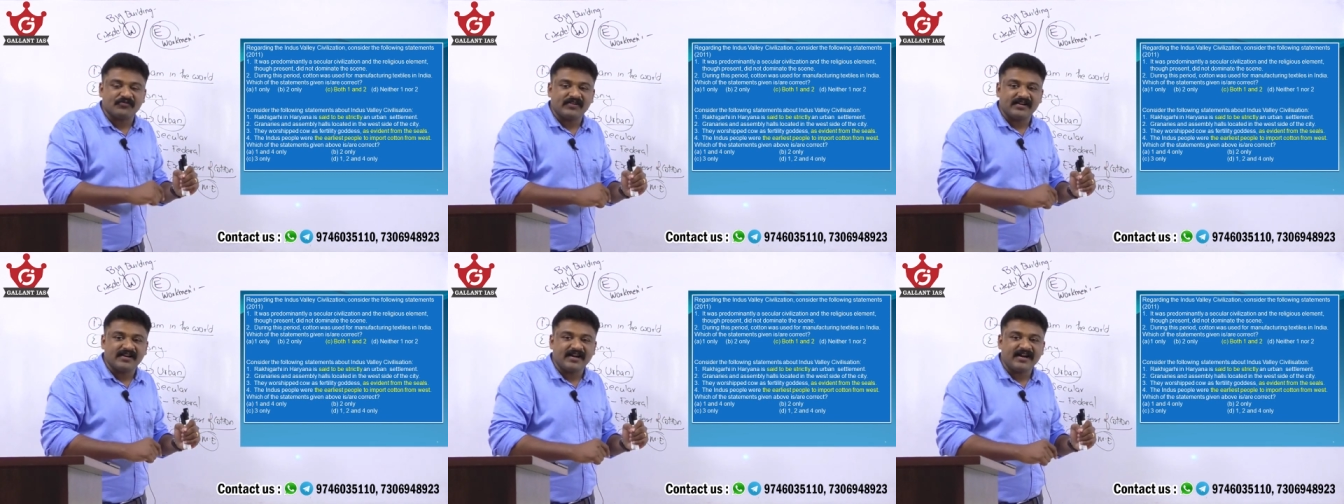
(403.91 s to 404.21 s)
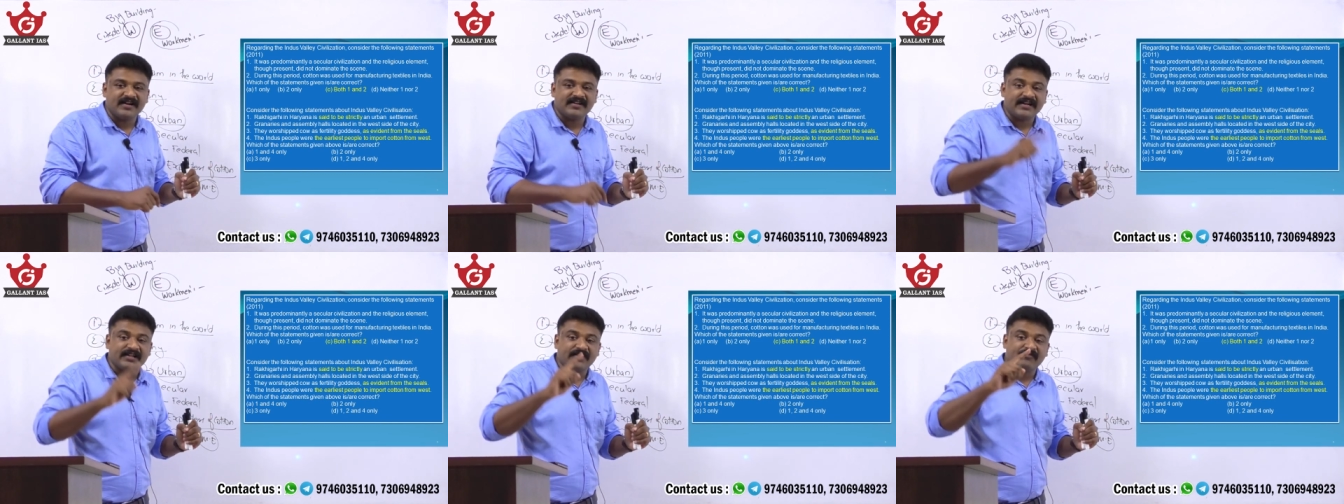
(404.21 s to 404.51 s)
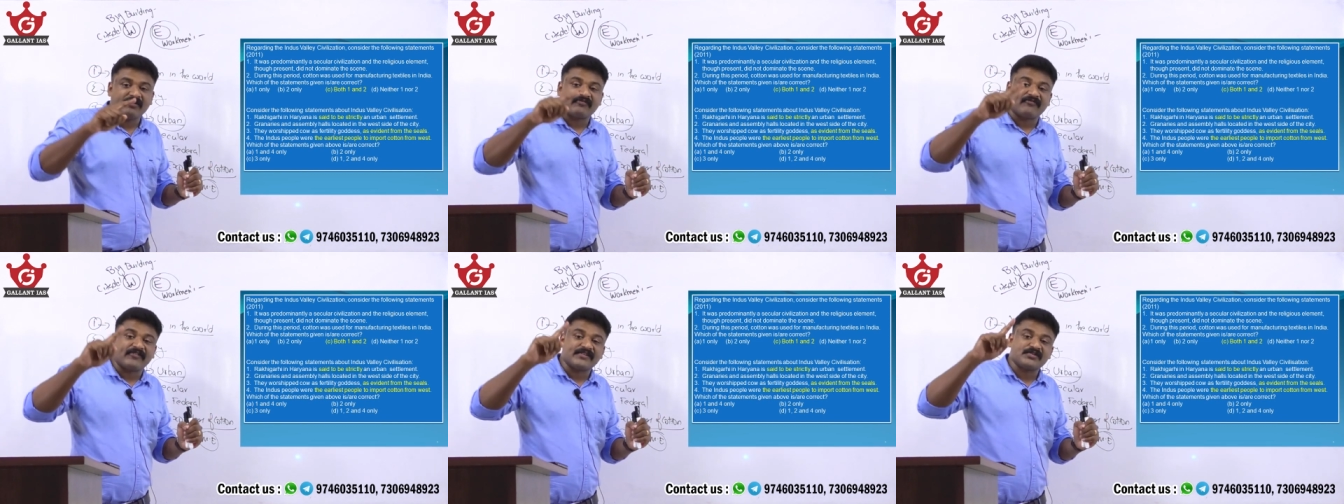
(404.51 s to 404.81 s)
we learned that they
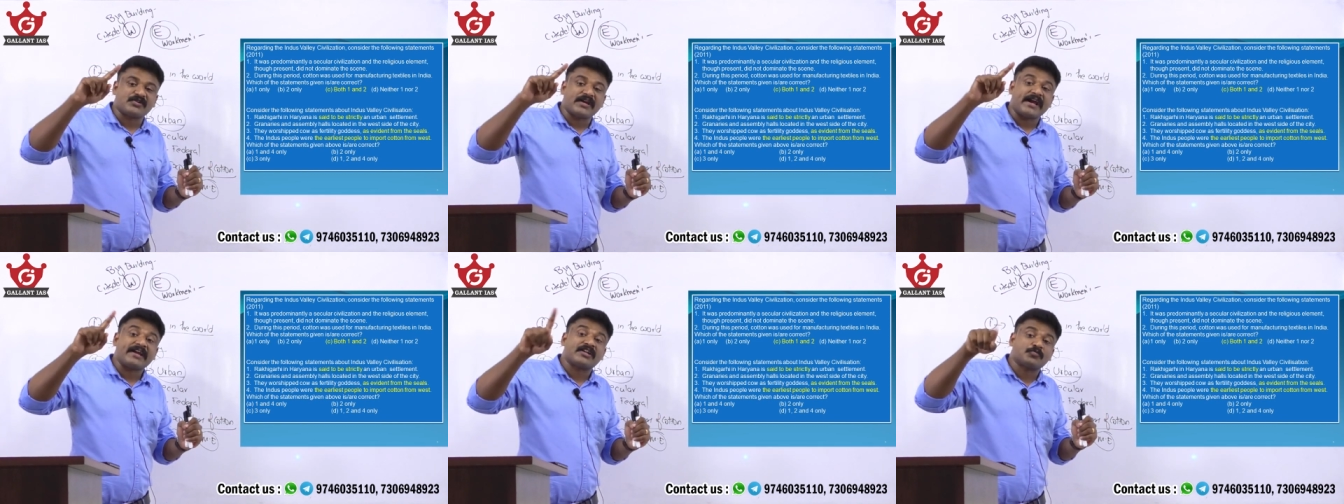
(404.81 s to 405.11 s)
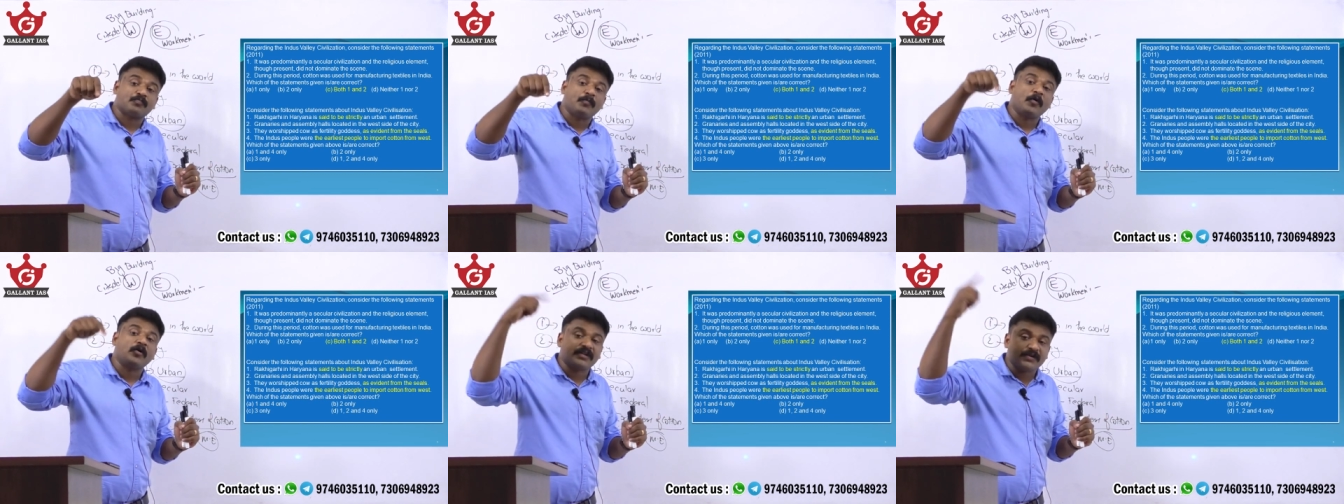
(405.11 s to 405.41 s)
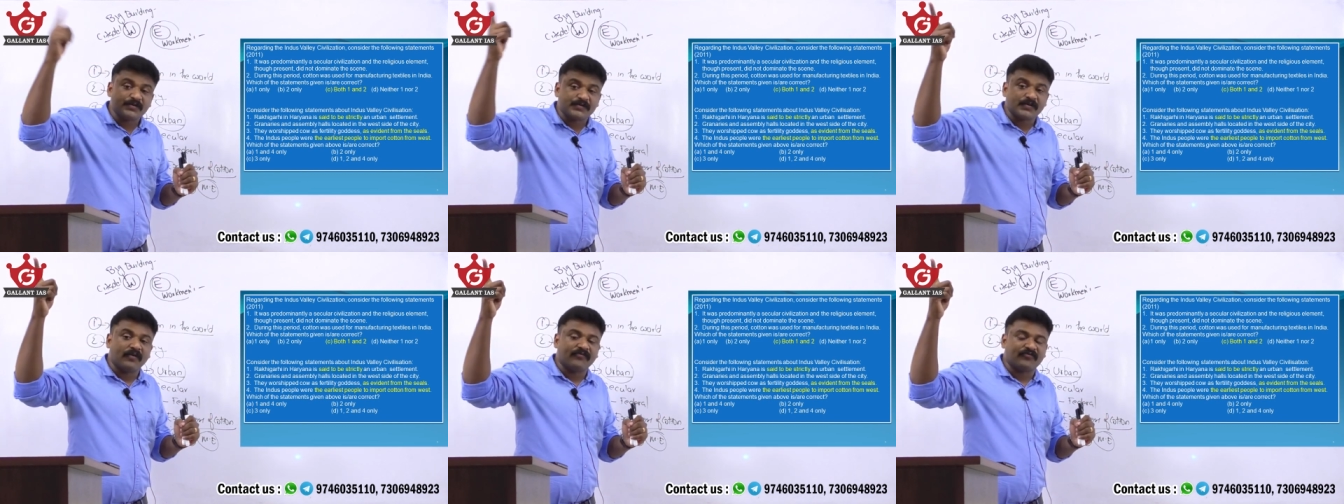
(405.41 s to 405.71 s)
were first
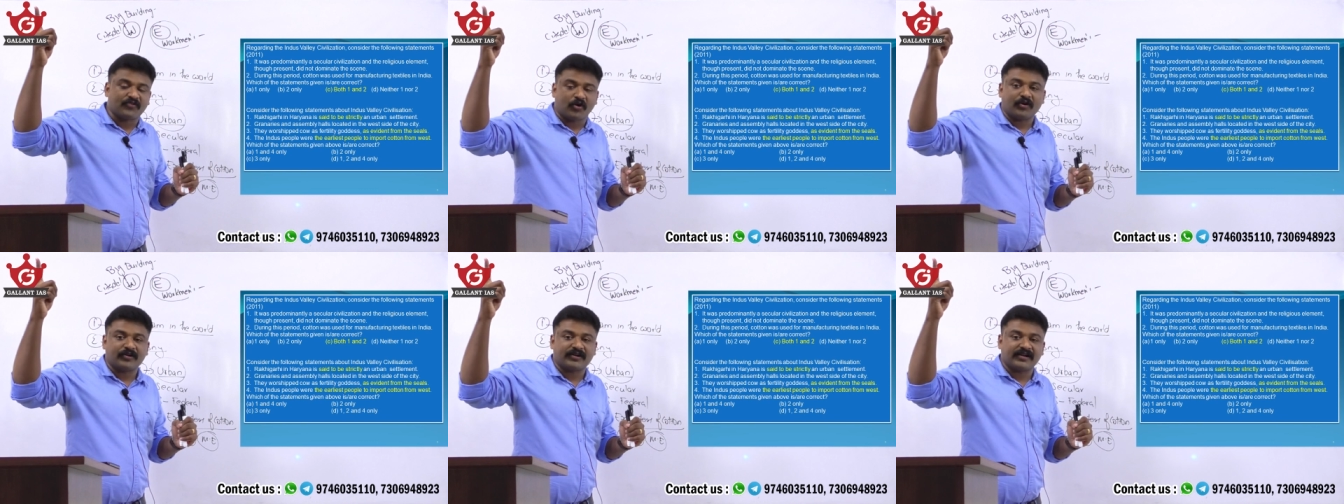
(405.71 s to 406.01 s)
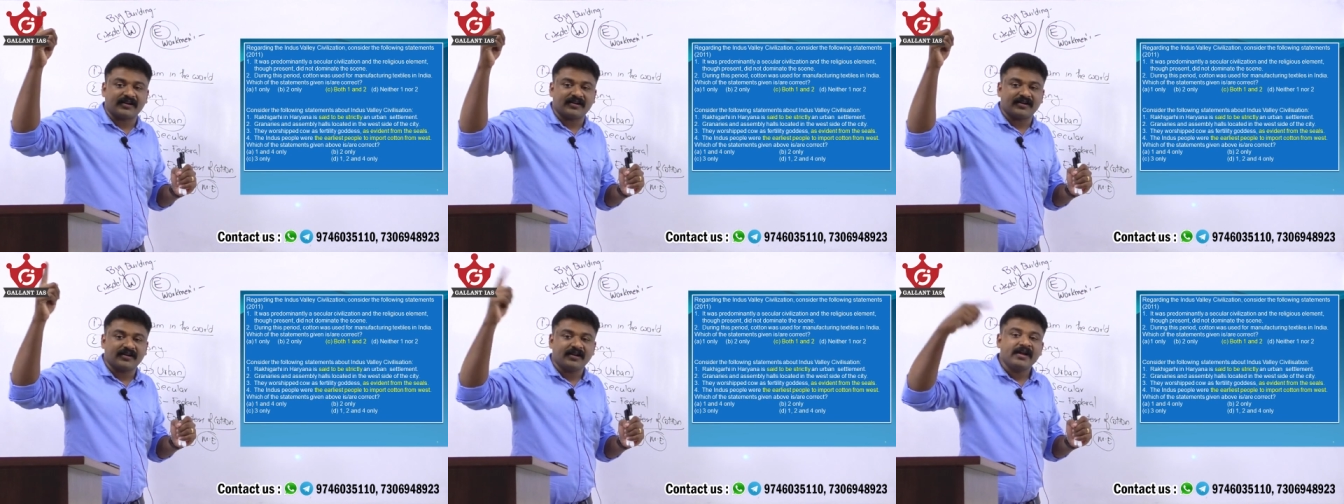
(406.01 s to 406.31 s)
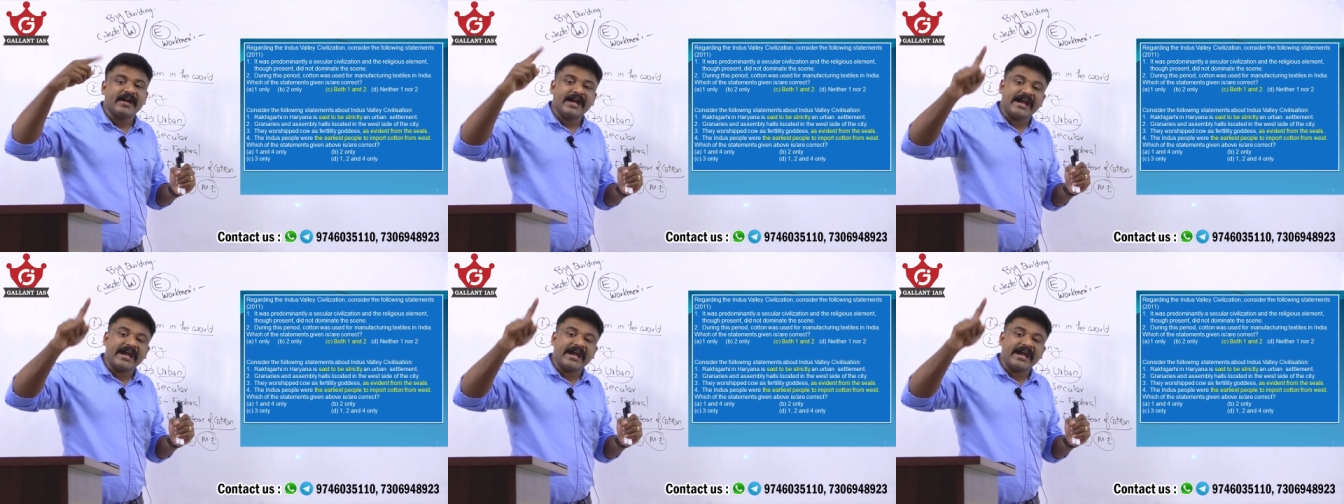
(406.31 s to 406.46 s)
exporters of cotton.